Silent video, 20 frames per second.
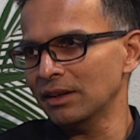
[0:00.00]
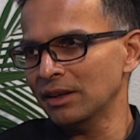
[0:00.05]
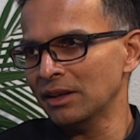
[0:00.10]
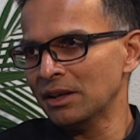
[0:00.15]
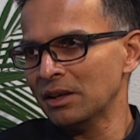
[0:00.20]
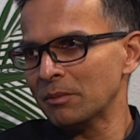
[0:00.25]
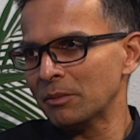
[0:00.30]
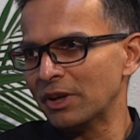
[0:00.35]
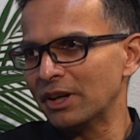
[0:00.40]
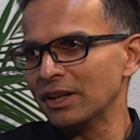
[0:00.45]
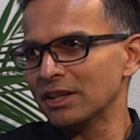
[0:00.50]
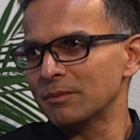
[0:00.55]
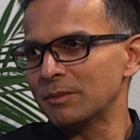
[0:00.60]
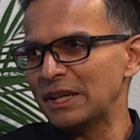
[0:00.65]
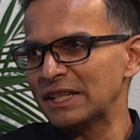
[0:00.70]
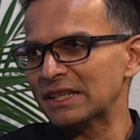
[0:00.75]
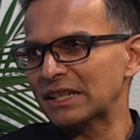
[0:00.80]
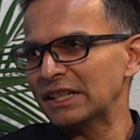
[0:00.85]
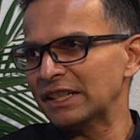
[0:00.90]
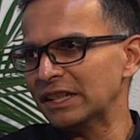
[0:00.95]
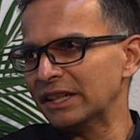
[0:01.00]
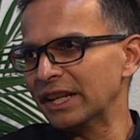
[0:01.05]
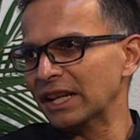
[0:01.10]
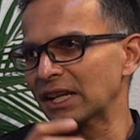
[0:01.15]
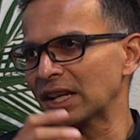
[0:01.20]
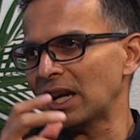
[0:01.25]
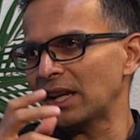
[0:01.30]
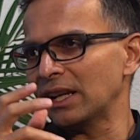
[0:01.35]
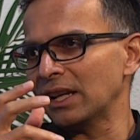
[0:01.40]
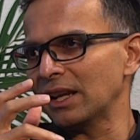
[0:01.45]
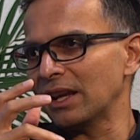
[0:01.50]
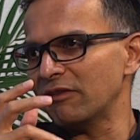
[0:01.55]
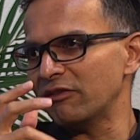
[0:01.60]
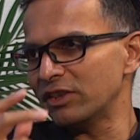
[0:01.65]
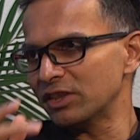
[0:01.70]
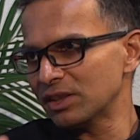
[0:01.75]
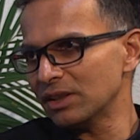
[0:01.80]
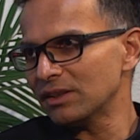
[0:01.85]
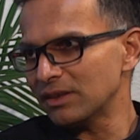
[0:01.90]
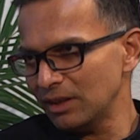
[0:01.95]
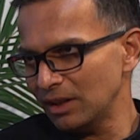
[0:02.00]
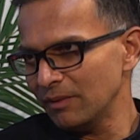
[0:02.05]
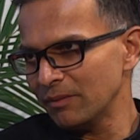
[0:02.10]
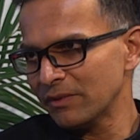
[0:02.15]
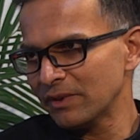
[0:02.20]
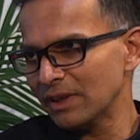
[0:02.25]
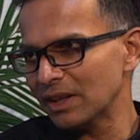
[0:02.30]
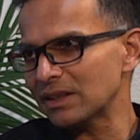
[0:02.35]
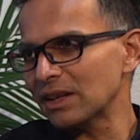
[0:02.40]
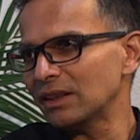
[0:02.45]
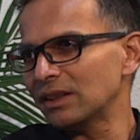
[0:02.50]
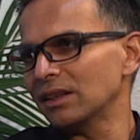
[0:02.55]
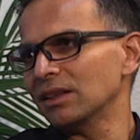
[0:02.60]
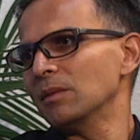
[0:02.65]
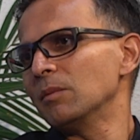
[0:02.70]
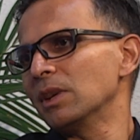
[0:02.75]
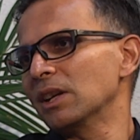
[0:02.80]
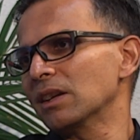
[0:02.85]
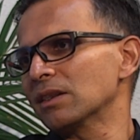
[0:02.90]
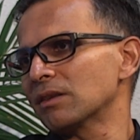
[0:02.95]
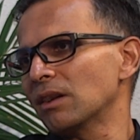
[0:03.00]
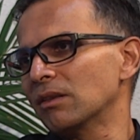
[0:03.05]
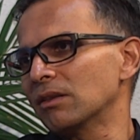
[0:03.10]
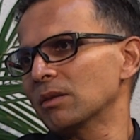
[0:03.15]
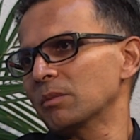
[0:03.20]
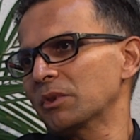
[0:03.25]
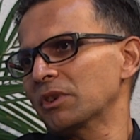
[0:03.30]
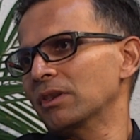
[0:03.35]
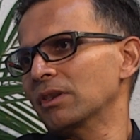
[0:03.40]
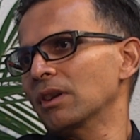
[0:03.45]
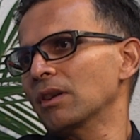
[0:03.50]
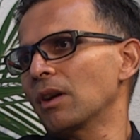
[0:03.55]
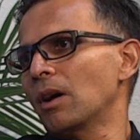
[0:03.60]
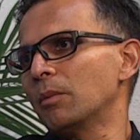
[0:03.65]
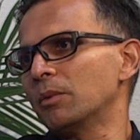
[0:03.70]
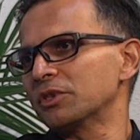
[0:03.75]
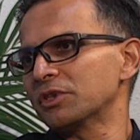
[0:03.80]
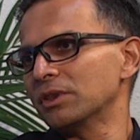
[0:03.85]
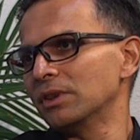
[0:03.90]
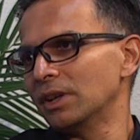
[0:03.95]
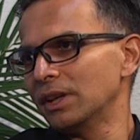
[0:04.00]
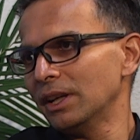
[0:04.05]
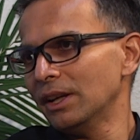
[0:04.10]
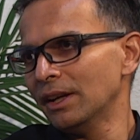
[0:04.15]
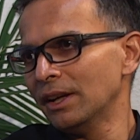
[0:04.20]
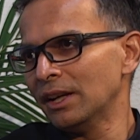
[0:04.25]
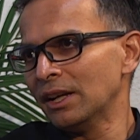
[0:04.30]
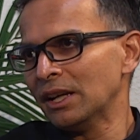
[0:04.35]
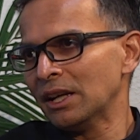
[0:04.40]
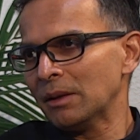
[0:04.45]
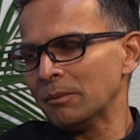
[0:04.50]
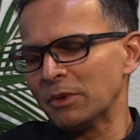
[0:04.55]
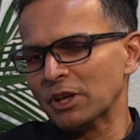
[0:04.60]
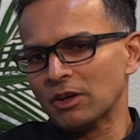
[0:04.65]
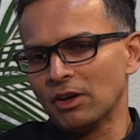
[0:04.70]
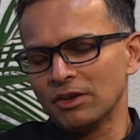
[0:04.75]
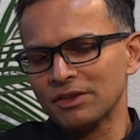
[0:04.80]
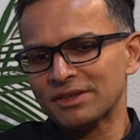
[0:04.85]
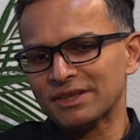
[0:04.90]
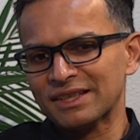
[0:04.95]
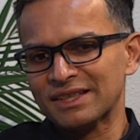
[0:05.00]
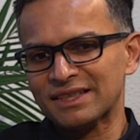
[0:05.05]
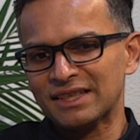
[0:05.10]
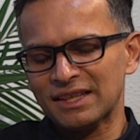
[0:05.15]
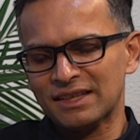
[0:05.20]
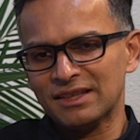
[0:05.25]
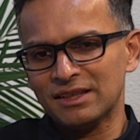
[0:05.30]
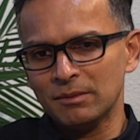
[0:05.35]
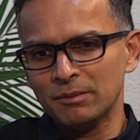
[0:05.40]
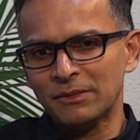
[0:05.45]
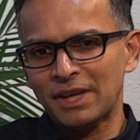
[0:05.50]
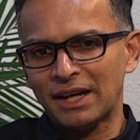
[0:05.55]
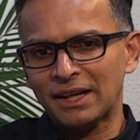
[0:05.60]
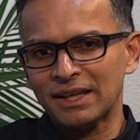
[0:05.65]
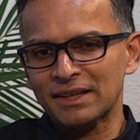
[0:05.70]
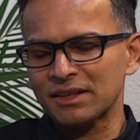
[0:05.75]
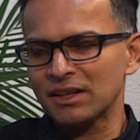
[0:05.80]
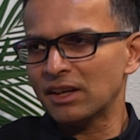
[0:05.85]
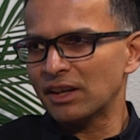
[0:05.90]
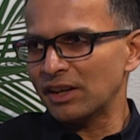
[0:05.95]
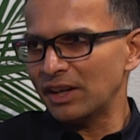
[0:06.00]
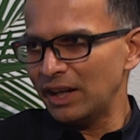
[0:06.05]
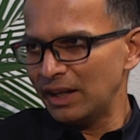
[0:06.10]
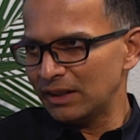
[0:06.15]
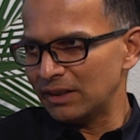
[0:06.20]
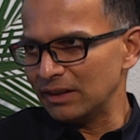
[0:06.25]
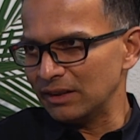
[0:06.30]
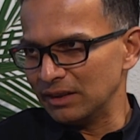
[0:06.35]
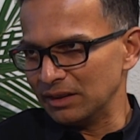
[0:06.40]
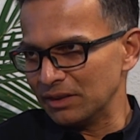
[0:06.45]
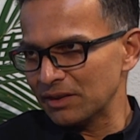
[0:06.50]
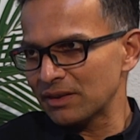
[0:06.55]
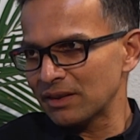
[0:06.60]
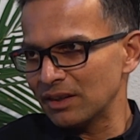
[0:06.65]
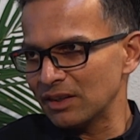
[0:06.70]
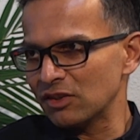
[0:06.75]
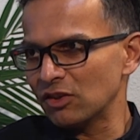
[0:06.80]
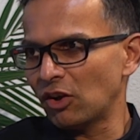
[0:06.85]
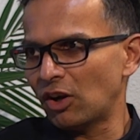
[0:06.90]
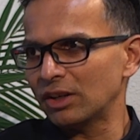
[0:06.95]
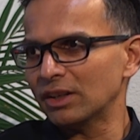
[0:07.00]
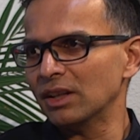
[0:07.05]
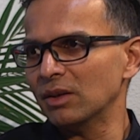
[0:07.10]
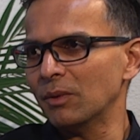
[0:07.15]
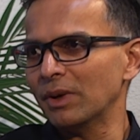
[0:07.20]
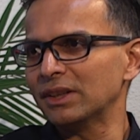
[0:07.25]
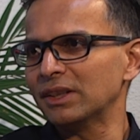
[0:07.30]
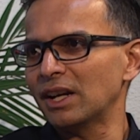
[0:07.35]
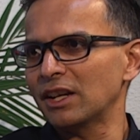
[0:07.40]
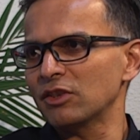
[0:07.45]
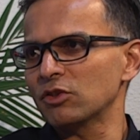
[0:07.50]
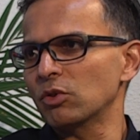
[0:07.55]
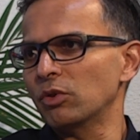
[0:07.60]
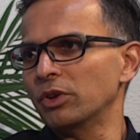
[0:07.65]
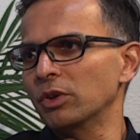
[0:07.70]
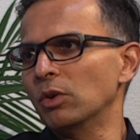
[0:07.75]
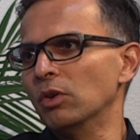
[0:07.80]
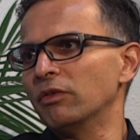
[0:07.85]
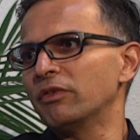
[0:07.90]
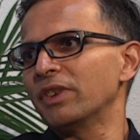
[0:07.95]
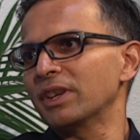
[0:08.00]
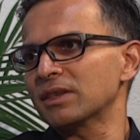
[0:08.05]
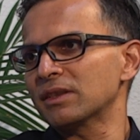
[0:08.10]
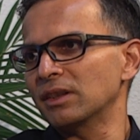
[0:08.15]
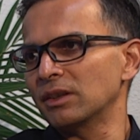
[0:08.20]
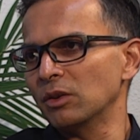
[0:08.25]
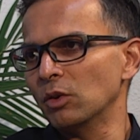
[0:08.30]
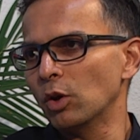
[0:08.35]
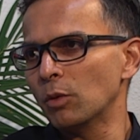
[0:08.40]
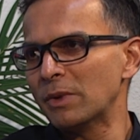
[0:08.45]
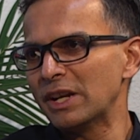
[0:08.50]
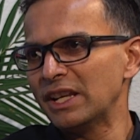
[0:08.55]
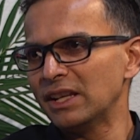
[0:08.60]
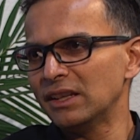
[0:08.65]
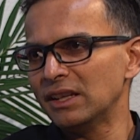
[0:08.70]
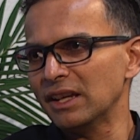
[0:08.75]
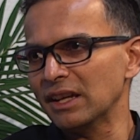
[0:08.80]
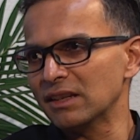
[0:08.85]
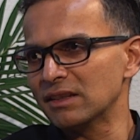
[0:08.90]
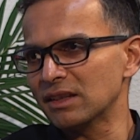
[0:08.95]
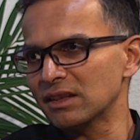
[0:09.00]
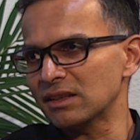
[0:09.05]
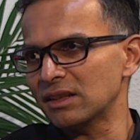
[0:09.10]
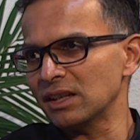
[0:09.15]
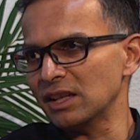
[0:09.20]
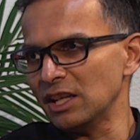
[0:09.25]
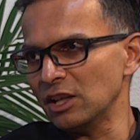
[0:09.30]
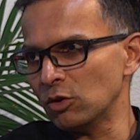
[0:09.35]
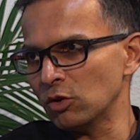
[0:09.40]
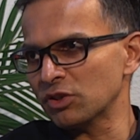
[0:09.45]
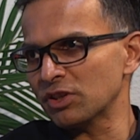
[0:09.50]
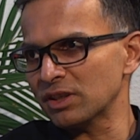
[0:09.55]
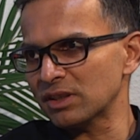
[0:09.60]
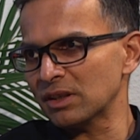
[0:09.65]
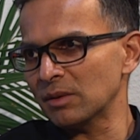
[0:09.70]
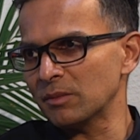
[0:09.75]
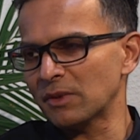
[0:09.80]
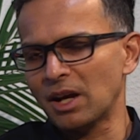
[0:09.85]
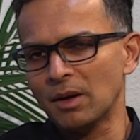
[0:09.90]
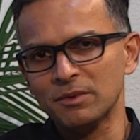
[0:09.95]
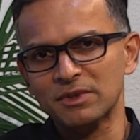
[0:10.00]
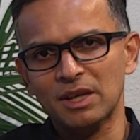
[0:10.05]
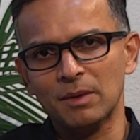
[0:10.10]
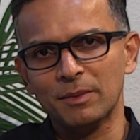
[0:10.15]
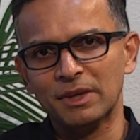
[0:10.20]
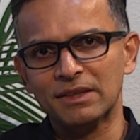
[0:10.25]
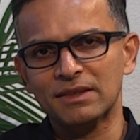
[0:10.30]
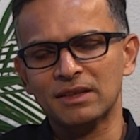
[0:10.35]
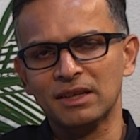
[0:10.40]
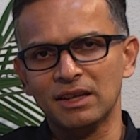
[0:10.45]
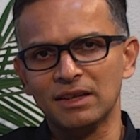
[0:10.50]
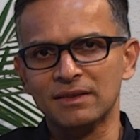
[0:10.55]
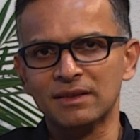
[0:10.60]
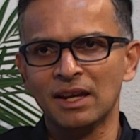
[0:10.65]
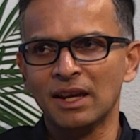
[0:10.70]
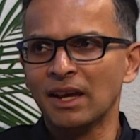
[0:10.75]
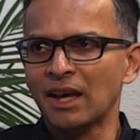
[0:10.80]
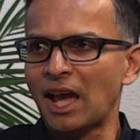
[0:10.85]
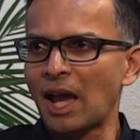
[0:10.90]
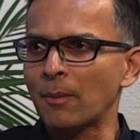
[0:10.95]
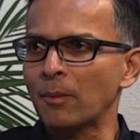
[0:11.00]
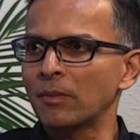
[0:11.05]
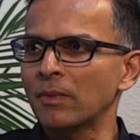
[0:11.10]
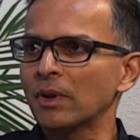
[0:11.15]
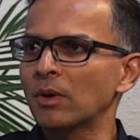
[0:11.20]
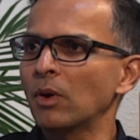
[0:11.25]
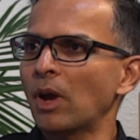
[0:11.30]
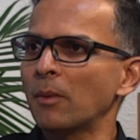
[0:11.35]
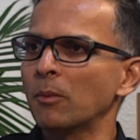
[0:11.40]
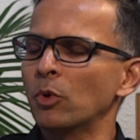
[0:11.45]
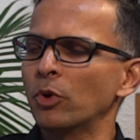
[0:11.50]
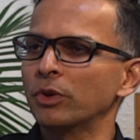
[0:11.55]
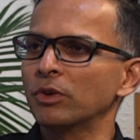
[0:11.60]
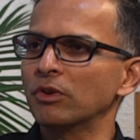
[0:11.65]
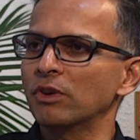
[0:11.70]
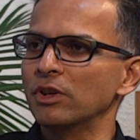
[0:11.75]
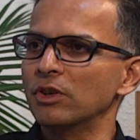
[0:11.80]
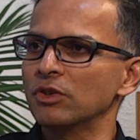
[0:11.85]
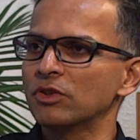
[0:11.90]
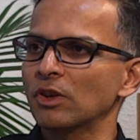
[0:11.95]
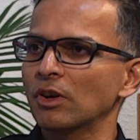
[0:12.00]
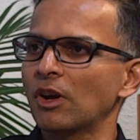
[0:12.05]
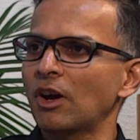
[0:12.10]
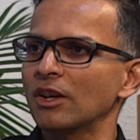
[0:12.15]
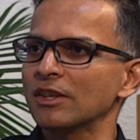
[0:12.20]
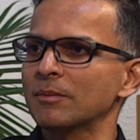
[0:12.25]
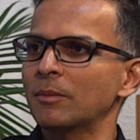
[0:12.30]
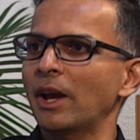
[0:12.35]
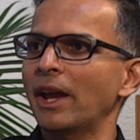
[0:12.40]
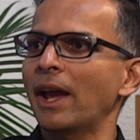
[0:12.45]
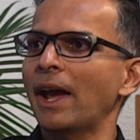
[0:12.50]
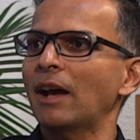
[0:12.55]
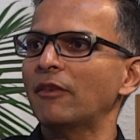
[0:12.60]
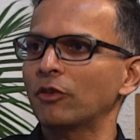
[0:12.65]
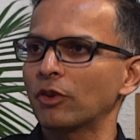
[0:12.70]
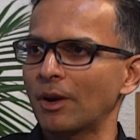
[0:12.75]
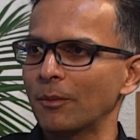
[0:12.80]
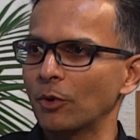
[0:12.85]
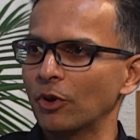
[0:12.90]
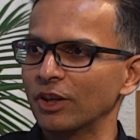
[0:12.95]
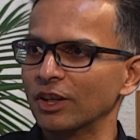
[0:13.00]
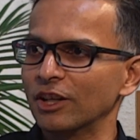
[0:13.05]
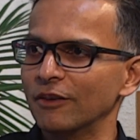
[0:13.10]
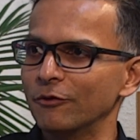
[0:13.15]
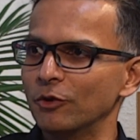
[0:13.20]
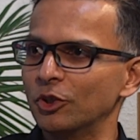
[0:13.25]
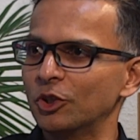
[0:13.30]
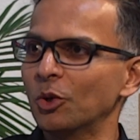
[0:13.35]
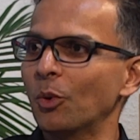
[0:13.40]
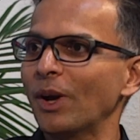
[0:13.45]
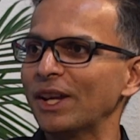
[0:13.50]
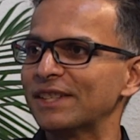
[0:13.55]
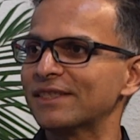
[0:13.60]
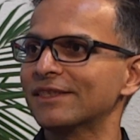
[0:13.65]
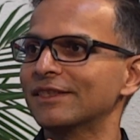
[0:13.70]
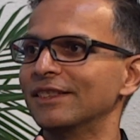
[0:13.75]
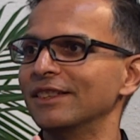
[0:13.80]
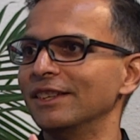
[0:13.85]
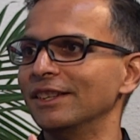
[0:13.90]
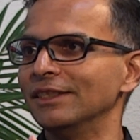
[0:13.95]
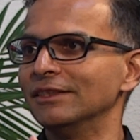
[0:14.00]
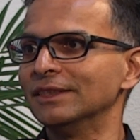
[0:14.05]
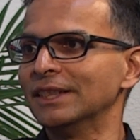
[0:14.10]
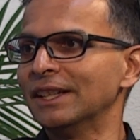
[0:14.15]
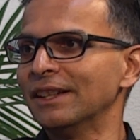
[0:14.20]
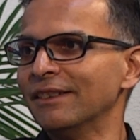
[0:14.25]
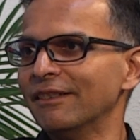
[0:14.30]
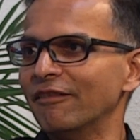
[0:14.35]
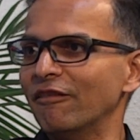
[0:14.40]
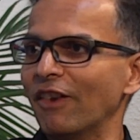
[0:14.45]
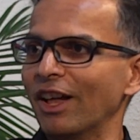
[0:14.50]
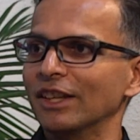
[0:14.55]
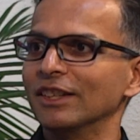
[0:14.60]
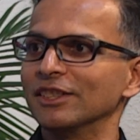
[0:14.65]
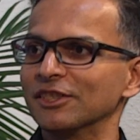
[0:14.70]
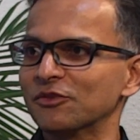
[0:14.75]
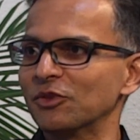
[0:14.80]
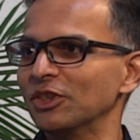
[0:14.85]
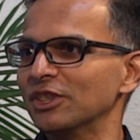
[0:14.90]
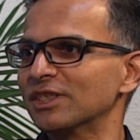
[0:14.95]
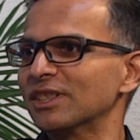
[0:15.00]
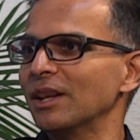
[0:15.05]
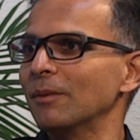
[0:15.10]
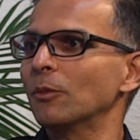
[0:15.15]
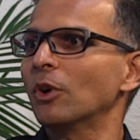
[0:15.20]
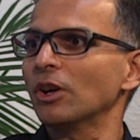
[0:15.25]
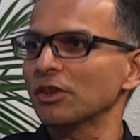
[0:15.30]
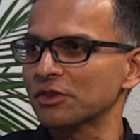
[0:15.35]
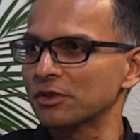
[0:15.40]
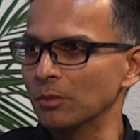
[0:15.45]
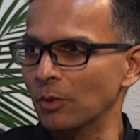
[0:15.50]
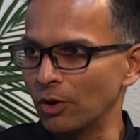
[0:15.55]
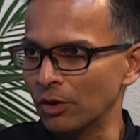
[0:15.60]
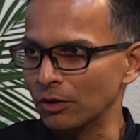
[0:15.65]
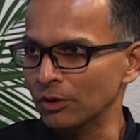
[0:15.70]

but it is basically the declining efficiency, is I think the biggest entrepreneurial opportunity, because the system that has created this is not the one that is going to go fix it. Nobody in the existing ecosystem comes up and says, I'm going to reduce your cost by half, or I'm going to give you twice the wellness for the same cost tomorrow.